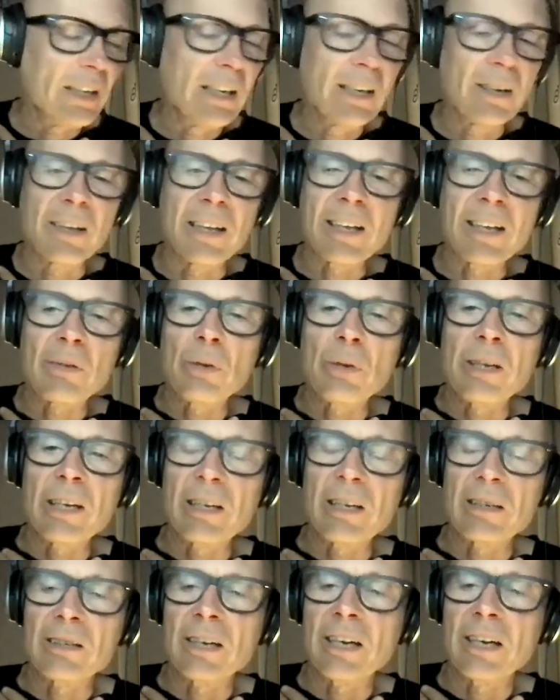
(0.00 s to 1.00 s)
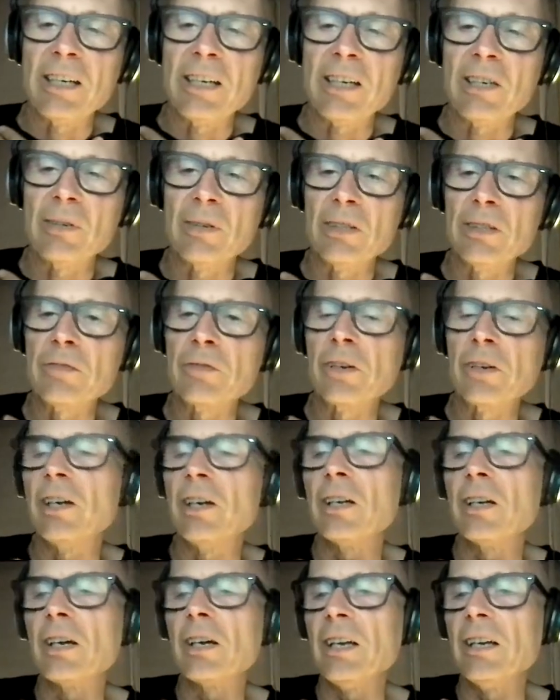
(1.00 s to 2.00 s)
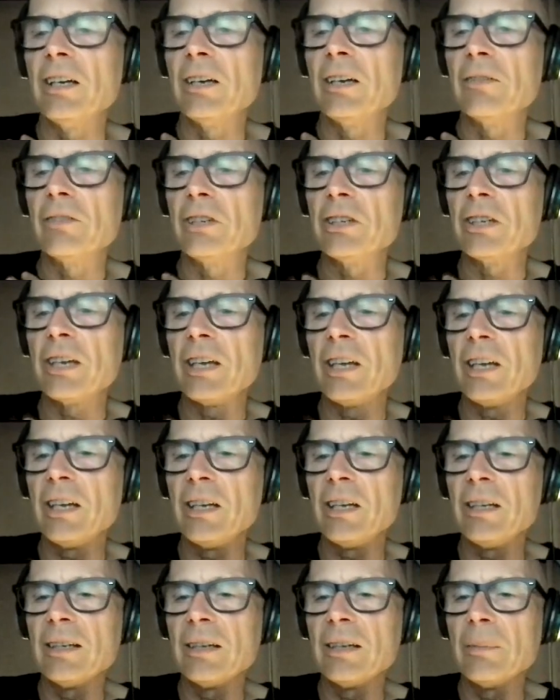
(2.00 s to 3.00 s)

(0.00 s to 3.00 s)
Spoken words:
know, like we get 90 degrees Fahrenheit every day.